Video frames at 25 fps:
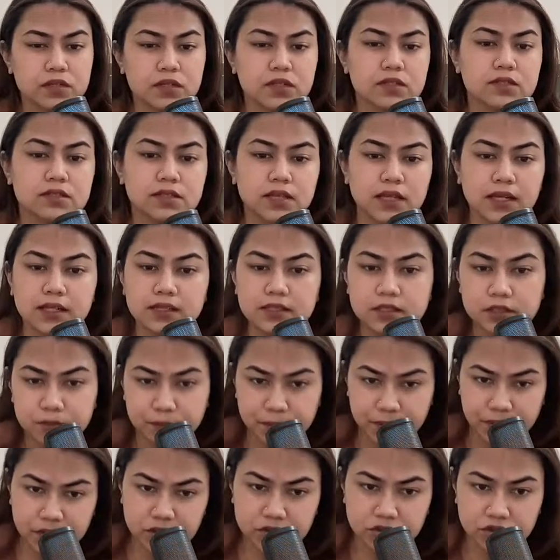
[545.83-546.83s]
a sales
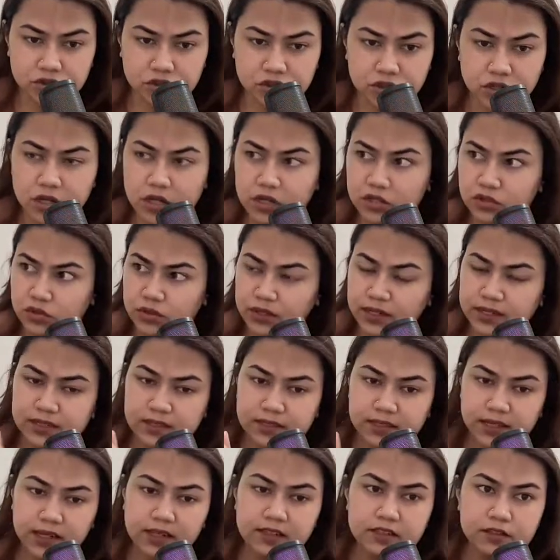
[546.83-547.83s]
page. So that
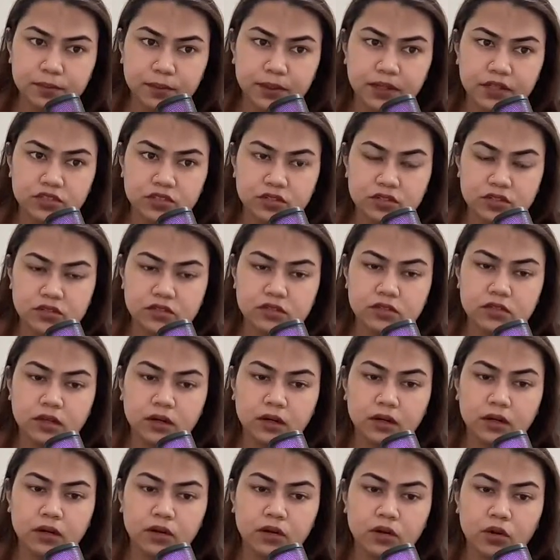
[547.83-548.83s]
sales page is
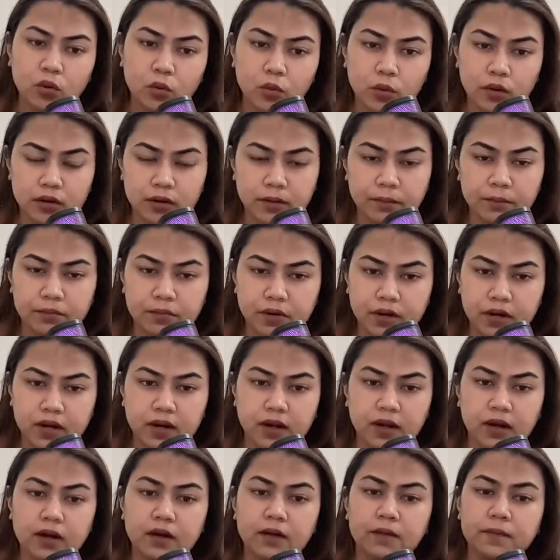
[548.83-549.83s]
the lower
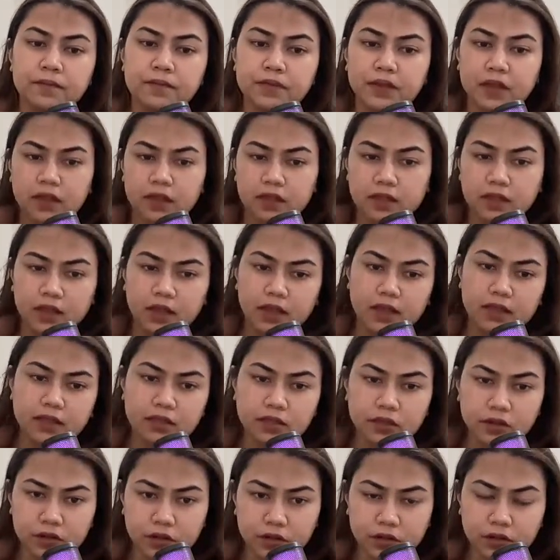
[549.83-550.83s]
umbrella than
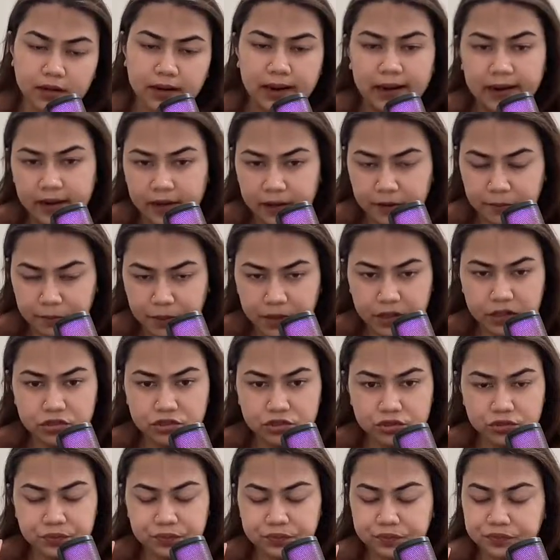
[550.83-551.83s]
the landing
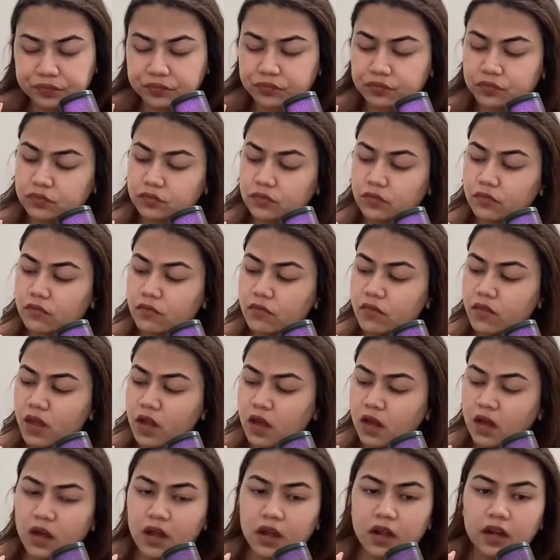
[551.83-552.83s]
page.
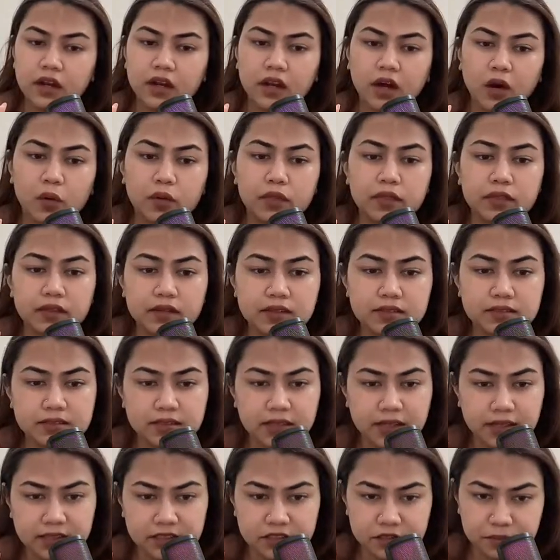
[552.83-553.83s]
Now, in this
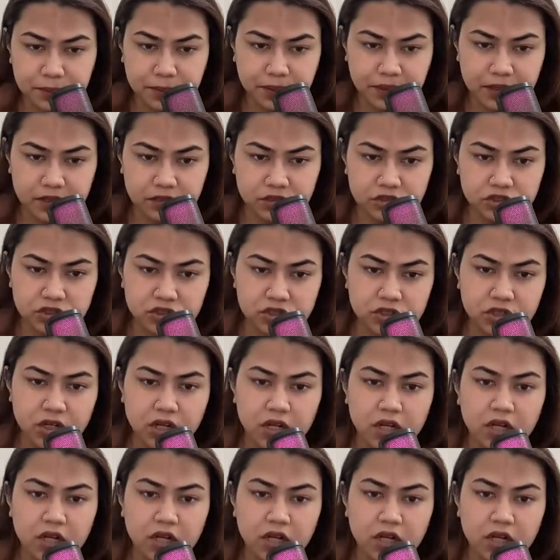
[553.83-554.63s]
sales page,